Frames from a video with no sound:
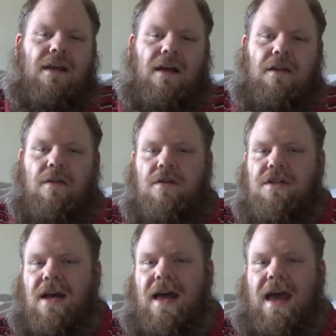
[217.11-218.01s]
another
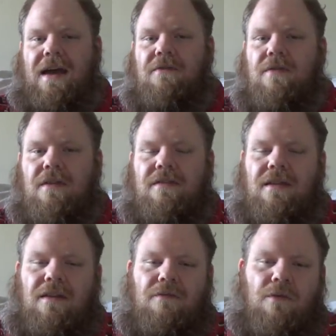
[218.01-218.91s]
shot after this
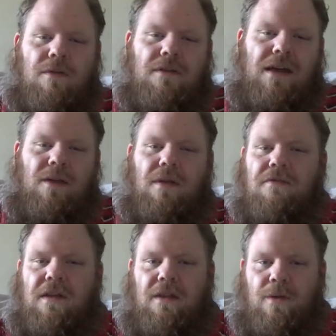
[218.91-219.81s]
for the title
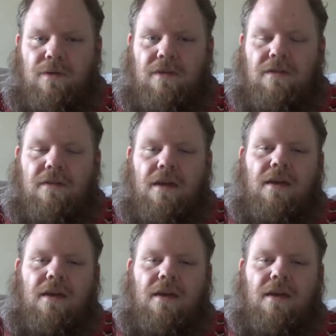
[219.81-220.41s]
if he loses.